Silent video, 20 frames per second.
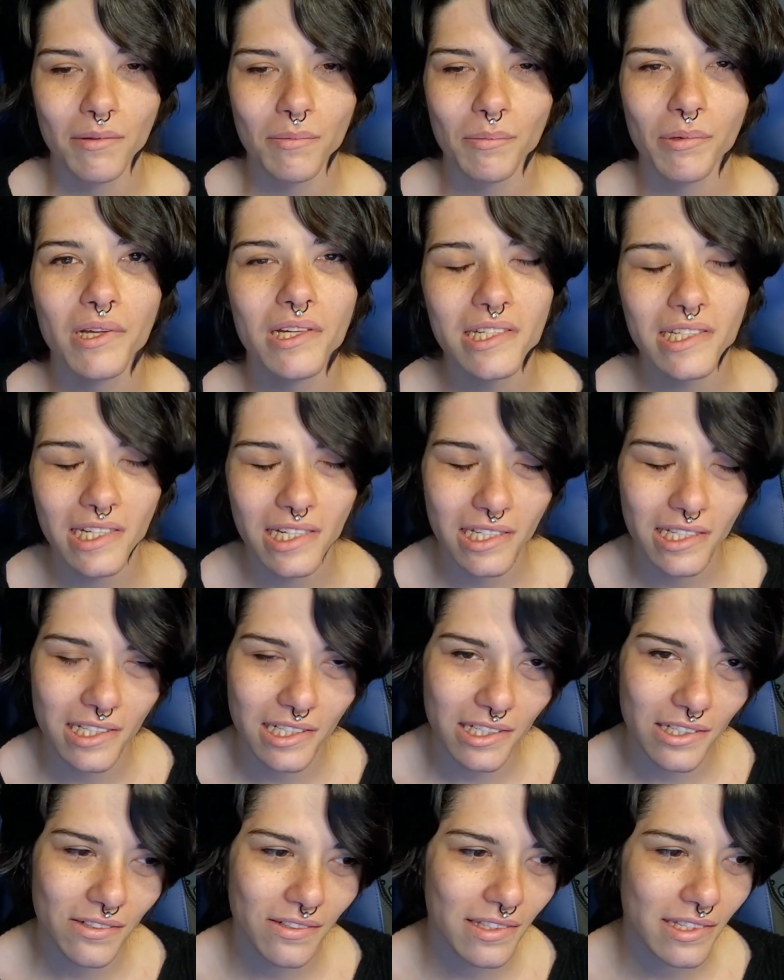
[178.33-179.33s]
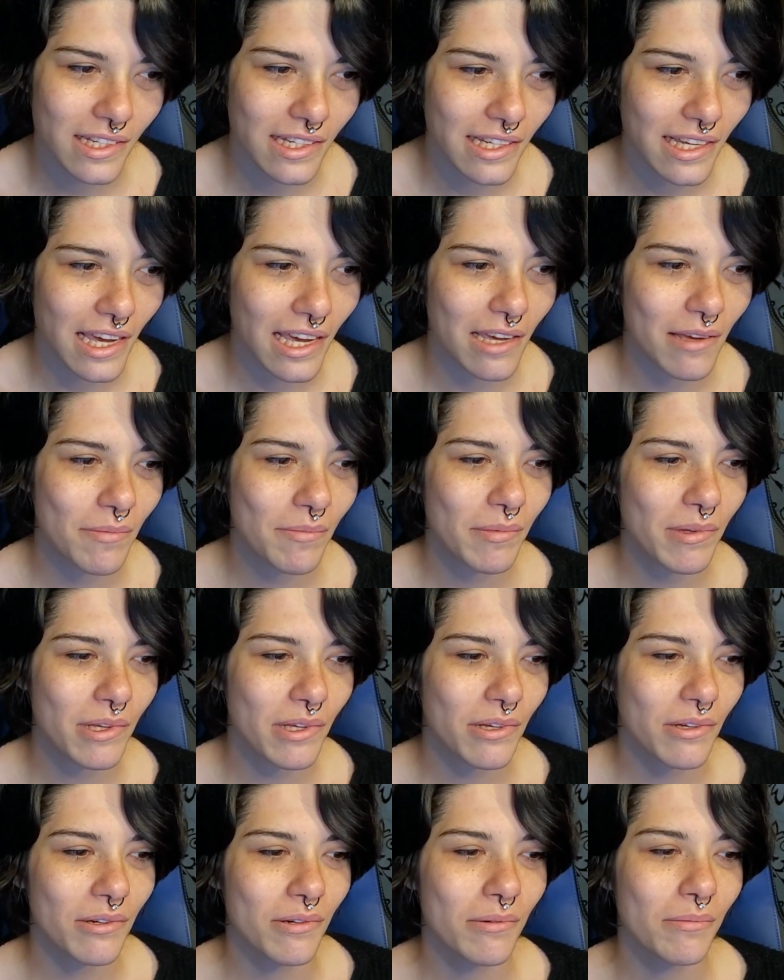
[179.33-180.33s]
PlayStation 2 and the
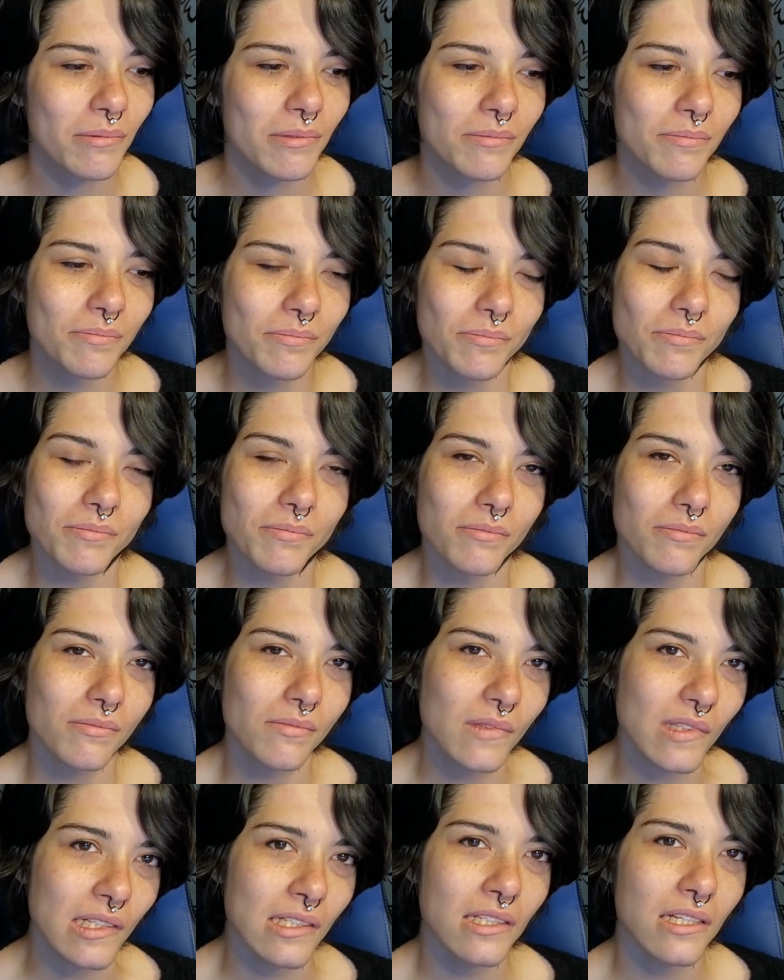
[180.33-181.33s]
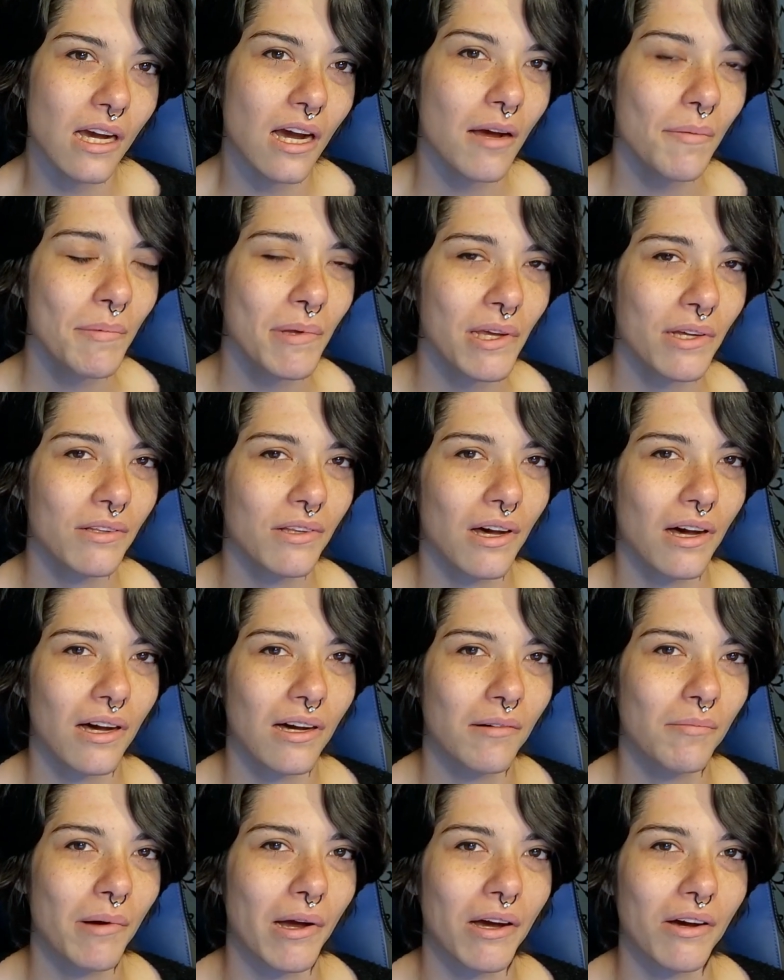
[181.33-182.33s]
GameCube taught me a lot
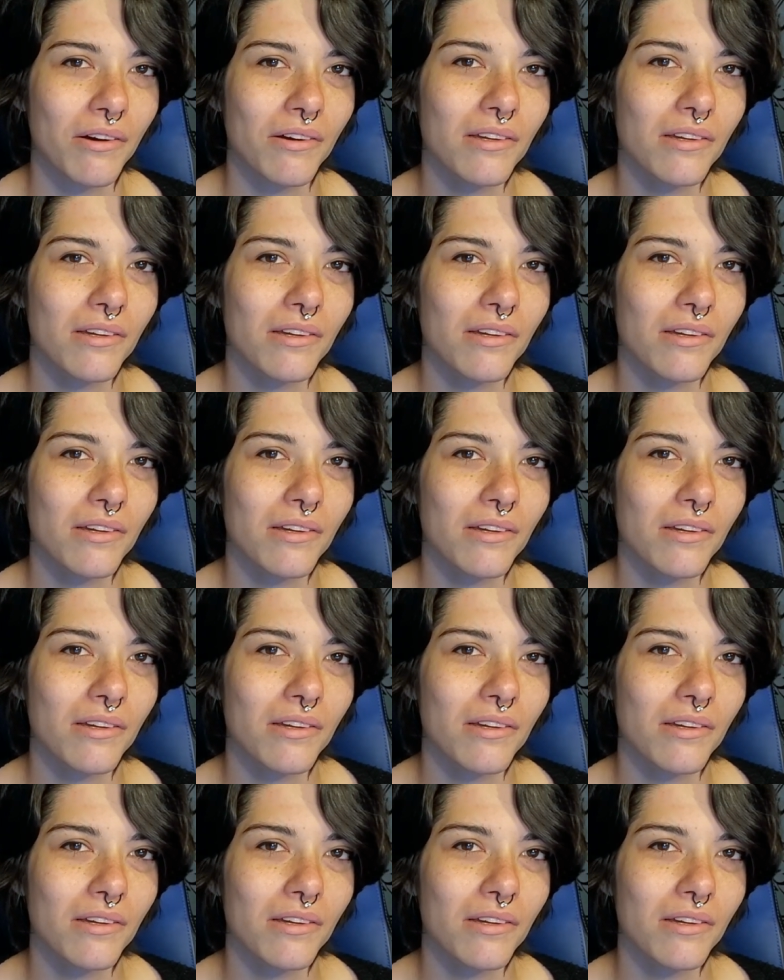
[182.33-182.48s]
about